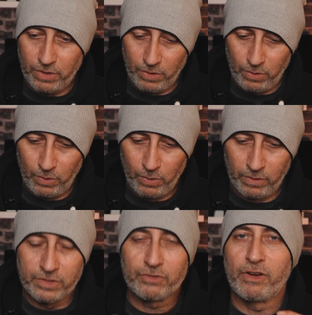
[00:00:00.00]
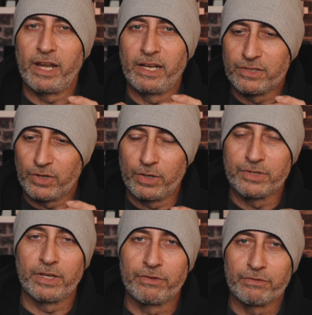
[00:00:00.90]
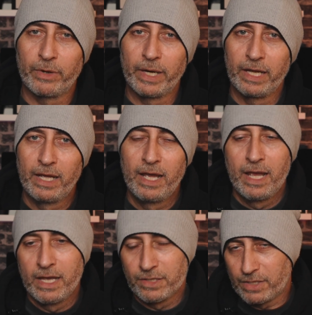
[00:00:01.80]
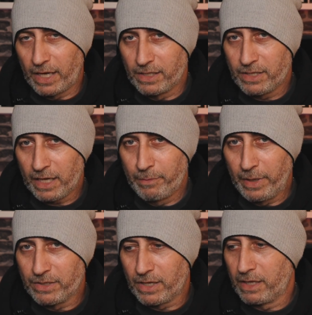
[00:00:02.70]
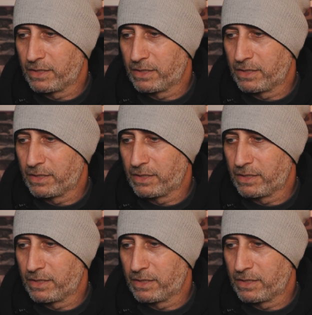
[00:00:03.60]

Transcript: you the screen so you can see through it to take your second picture.